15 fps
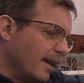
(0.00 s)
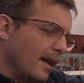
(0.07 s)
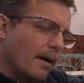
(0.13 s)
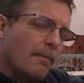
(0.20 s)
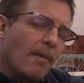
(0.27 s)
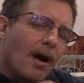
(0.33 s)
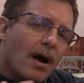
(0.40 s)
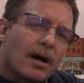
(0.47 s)
Now
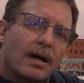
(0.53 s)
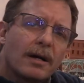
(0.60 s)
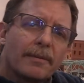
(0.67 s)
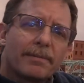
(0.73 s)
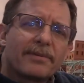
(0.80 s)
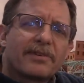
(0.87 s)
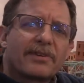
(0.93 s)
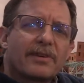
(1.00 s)

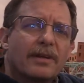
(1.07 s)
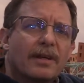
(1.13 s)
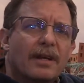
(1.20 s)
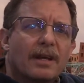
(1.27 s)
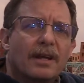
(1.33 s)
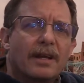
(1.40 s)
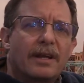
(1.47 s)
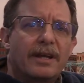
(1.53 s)
mock-ups
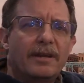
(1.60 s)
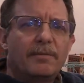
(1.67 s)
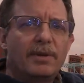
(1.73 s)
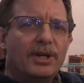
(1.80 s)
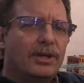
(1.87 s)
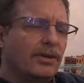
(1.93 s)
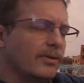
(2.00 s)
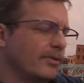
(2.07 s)
can
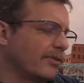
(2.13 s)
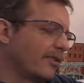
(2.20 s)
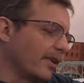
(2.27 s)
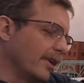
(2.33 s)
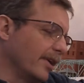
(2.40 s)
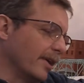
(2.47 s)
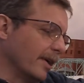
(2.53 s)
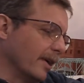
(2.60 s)
be used
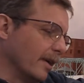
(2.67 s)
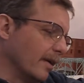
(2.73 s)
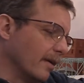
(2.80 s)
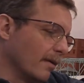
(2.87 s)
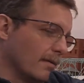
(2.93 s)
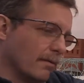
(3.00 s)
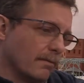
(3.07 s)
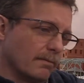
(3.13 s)
in
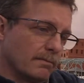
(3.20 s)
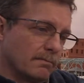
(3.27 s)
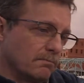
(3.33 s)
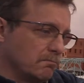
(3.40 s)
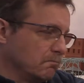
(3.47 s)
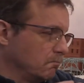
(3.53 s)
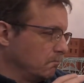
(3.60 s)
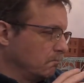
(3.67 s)

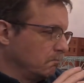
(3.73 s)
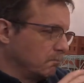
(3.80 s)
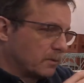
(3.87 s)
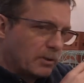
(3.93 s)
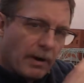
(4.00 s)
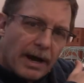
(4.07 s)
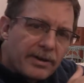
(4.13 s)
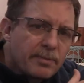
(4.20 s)

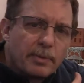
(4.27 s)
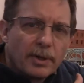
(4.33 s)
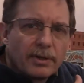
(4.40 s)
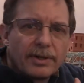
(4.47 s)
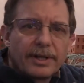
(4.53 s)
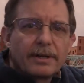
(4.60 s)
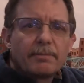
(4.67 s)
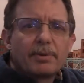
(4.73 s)
scratch
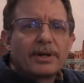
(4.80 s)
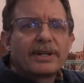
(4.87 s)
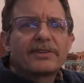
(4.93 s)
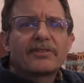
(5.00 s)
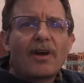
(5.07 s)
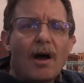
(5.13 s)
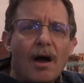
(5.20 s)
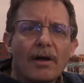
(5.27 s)
building, but
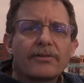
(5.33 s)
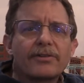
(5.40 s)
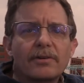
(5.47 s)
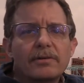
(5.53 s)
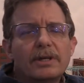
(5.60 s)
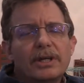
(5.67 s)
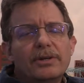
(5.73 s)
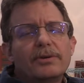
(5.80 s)
it's also
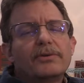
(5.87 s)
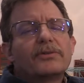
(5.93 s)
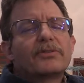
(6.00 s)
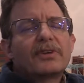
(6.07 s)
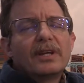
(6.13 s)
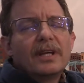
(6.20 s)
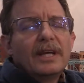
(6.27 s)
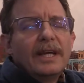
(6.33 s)

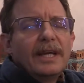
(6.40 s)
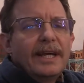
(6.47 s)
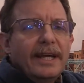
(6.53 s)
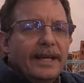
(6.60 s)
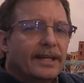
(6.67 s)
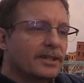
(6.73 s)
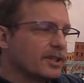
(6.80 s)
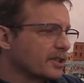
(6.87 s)
used
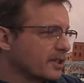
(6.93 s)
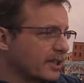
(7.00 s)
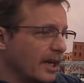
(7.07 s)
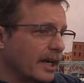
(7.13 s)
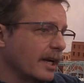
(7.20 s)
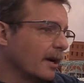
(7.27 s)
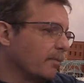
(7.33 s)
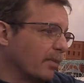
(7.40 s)
in just
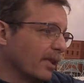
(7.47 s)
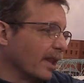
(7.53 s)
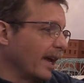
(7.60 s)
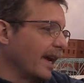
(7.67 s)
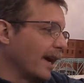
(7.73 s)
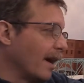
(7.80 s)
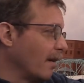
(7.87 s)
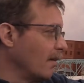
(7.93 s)
setting up a
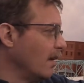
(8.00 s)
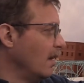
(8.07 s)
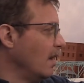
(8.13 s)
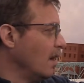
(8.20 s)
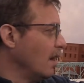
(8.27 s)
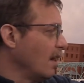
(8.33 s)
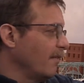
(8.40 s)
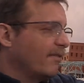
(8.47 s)
layout.
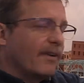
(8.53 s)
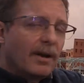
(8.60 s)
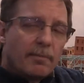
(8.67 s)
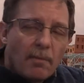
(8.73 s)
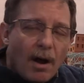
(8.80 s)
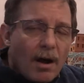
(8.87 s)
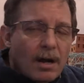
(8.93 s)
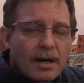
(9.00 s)
I
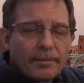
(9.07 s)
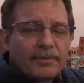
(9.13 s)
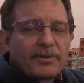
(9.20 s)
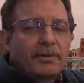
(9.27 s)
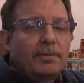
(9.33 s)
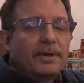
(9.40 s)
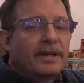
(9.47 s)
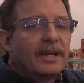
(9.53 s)
find mock-ups
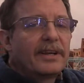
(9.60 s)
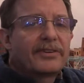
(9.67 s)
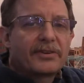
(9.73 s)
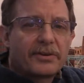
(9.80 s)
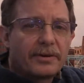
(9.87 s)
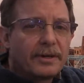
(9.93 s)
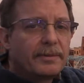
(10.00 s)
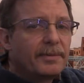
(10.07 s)
to be
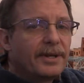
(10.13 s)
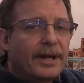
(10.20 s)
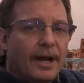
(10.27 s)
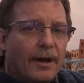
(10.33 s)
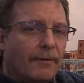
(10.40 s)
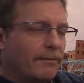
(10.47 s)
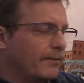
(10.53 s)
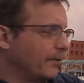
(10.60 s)
extremely
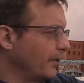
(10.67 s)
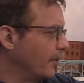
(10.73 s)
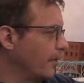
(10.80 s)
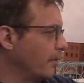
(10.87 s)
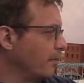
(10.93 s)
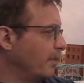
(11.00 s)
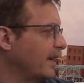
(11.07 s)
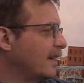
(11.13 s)

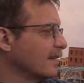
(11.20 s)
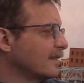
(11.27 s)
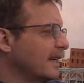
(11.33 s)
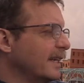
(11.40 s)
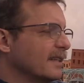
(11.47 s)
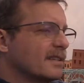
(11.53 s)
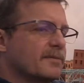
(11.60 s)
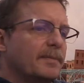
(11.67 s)
helpful because it
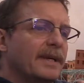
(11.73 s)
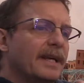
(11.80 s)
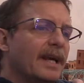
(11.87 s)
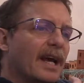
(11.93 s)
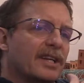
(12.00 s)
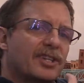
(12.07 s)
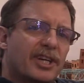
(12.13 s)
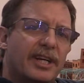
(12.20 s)
gets
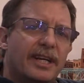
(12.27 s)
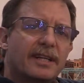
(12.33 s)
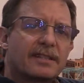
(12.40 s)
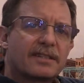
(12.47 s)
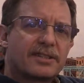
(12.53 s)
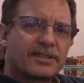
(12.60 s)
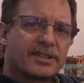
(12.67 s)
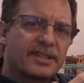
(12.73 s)
me a
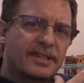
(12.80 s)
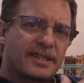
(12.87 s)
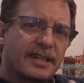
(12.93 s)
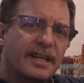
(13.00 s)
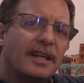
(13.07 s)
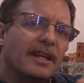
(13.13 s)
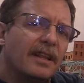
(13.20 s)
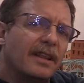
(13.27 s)
chance to
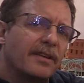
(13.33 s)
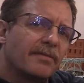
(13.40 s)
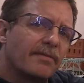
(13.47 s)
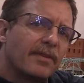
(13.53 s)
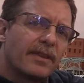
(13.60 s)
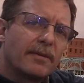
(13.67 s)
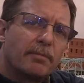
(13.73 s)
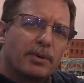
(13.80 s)
see the
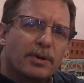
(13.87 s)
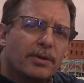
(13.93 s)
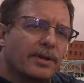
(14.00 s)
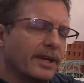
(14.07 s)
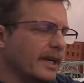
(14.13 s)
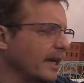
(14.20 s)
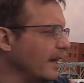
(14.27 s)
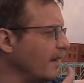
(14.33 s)

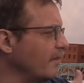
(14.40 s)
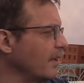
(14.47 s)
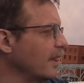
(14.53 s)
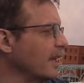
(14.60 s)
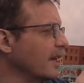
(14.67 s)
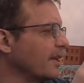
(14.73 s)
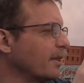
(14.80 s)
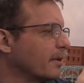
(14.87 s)
building and
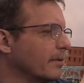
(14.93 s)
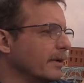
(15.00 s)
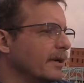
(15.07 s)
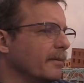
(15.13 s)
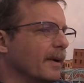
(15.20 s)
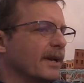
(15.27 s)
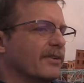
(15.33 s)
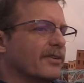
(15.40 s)
everything in
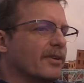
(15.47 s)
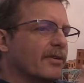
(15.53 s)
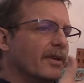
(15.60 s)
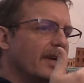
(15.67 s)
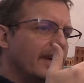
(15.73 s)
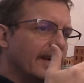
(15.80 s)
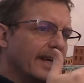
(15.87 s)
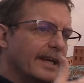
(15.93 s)
three-dimensional
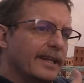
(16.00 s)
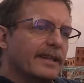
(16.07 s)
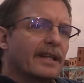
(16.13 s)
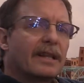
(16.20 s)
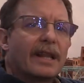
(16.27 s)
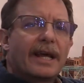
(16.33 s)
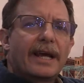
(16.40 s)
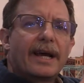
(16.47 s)
in
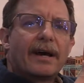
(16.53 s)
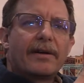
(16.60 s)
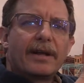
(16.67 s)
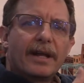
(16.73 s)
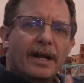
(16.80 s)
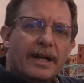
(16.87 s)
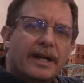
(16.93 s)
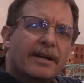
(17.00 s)
the layout,
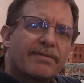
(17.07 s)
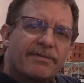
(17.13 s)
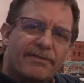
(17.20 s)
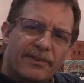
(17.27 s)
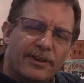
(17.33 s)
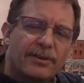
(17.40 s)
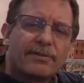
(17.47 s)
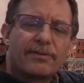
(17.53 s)
and I get a
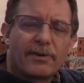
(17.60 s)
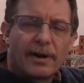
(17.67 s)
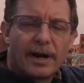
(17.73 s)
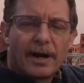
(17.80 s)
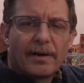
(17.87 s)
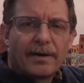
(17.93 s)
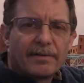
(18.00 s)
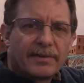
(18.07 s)
feel for
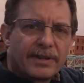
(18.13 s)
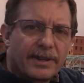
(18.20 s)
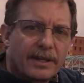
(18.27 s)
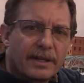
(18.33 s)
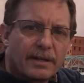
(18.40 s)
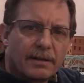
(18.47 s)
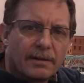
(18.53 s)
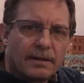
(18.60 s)
how
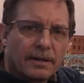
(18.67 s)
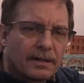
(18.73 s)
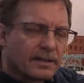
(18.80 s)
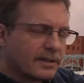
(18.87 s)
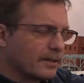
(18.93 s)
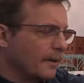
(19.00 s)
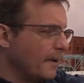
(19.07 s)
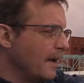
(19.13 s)
everything
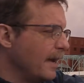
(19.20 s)
looks.